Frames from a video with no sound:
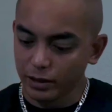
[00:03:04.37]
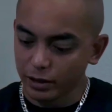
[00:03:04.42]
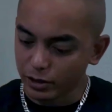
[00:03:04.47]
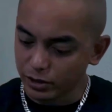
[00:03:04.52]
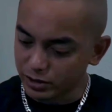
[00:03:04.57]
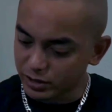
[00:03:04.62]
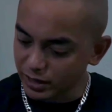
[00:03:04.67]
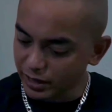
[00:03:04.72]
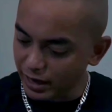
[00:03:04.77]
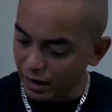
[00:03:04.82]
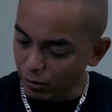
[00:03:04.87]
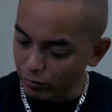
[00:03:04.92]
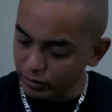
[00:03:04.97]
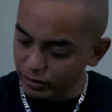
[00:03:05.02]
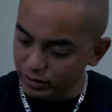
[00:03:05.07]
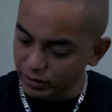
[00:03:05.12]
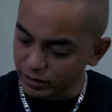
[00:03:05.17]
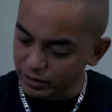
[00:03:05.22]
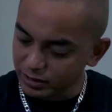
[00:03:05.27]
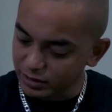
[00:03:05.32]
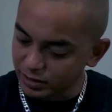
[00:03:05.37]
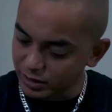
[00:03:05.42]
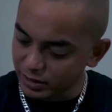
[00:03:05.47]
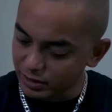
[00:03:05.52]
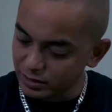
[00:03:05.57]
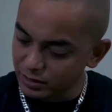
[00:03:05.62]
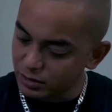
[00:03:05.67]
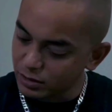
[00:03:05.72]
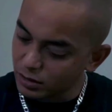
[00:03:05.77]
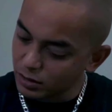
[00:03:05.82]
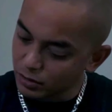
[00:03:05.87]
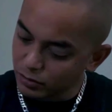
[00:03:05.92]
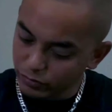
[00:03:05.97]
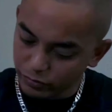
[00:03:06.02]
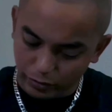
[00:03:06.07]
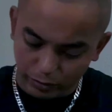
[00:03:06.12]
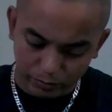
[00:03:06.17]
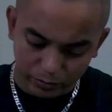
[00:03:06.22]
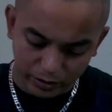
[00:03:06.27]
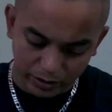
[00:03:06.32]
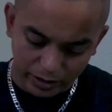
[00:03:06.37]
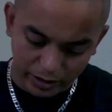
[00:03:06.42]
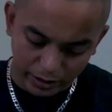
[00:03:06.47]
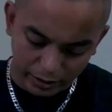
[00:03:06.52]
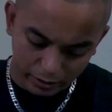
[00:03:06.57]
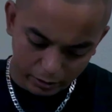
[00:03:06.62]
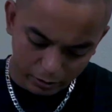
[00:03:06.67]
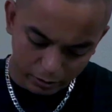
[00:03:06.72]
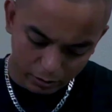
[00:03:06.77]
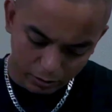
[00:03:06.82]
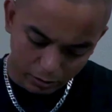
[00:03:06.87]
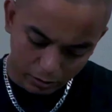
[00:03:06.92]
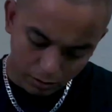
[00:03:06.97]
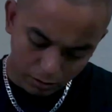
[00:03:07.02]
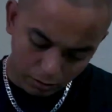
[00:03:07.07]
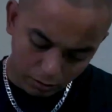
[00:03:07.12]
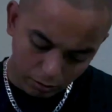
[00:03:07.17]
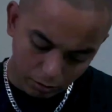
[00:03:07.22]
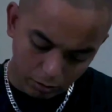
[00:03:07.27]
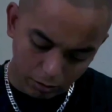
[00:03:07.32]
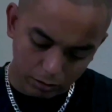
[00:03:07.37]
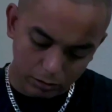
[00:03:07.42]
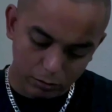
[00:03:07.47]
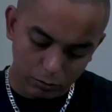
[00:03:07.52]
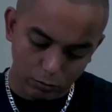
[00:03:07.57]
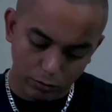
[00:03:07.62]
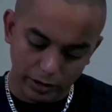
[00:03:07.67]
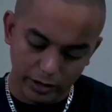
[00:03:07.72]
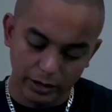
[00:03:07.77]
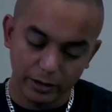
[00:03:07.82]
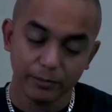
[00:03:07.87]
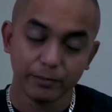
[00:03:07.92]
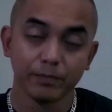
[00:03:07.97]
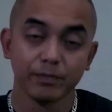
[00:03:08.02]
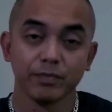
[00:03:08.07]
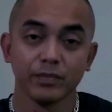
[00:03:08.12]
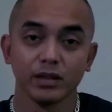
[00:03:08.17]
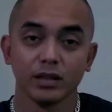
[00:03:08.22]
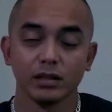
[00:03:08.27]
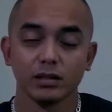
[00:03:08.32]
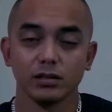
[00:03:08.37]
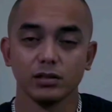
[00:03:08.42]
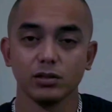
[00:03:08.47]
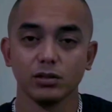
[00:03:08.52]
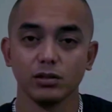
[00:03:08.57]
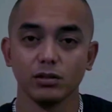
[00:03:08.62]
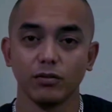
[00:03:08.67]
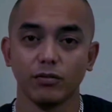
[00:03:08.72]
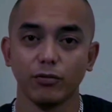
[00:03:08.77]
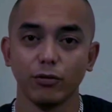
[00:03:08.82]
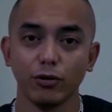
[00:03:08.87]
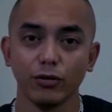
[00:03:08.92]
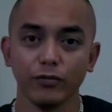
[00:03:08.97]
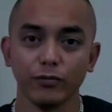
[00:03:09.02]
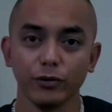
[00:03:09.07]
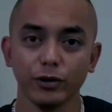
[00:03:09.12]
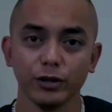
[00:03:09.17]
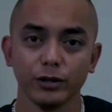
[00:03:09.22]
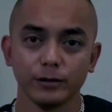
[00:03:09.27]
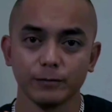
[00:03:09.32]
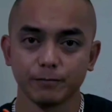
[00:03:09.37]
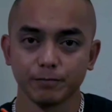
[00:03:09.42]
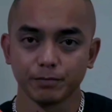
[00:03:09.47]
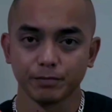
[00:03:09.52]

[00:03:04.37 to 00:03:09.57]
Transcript: You see how it extends from the heel all the way to the forefoot?